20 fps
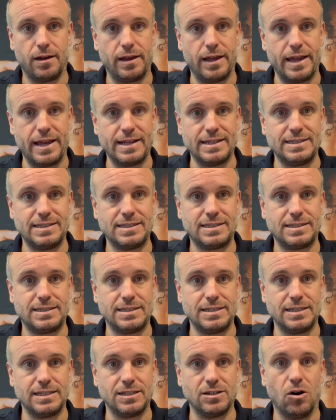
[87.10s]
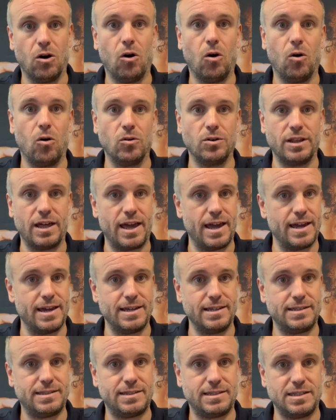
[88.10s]
existing old
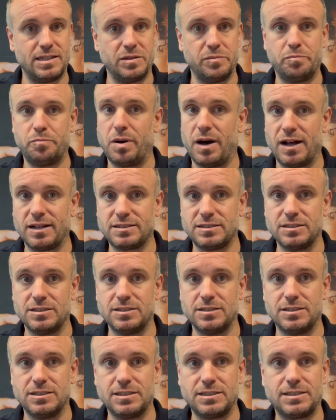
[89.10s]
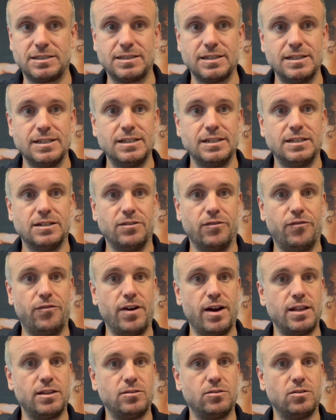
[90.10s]
AAC partners,
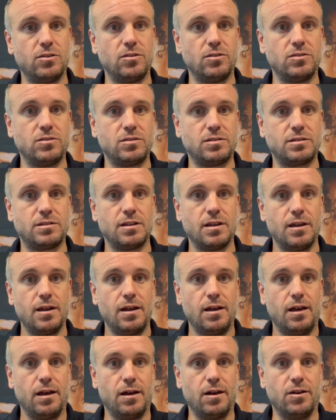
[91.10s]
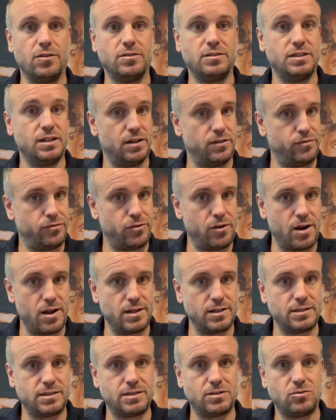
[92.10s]
vendors, dear
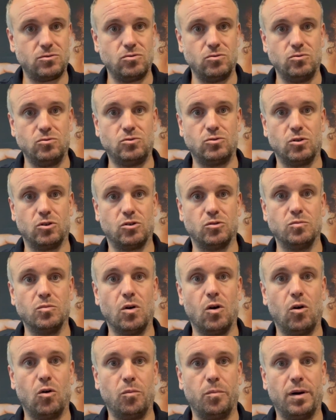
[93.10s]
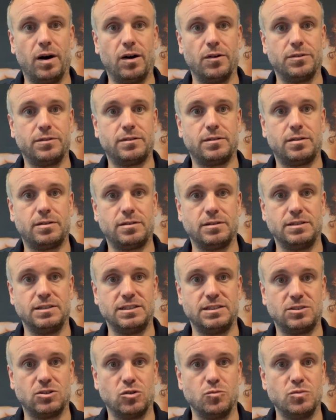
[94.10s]
friends, to talk more about
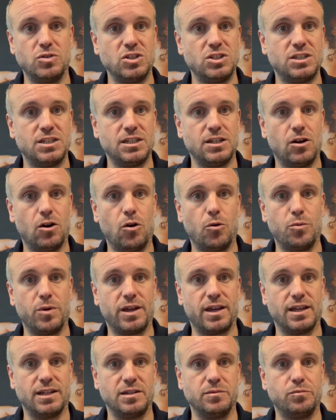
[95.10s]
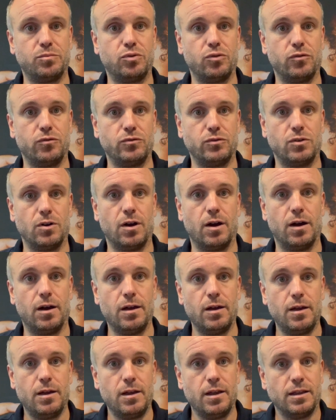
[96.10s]
this community, how we can improve the
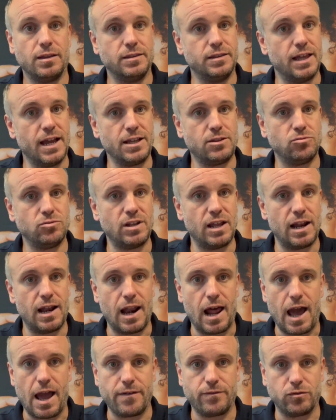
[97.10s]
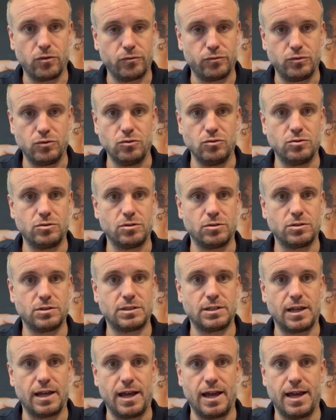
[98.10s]
day-to-day life of users,
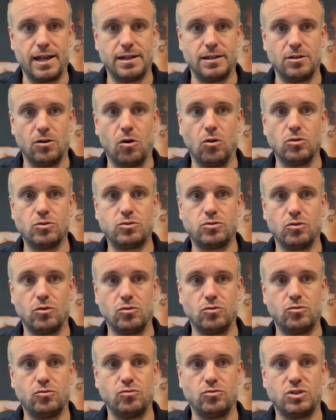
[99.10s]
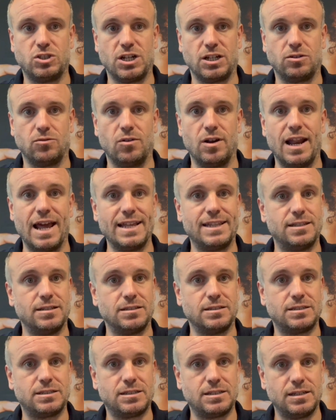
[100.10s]
and also to check the
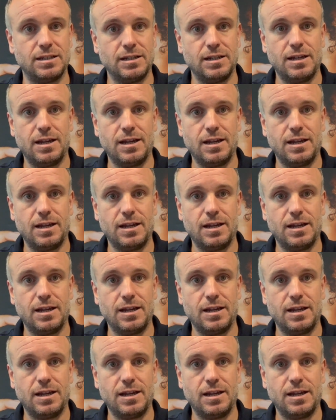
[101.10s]
latest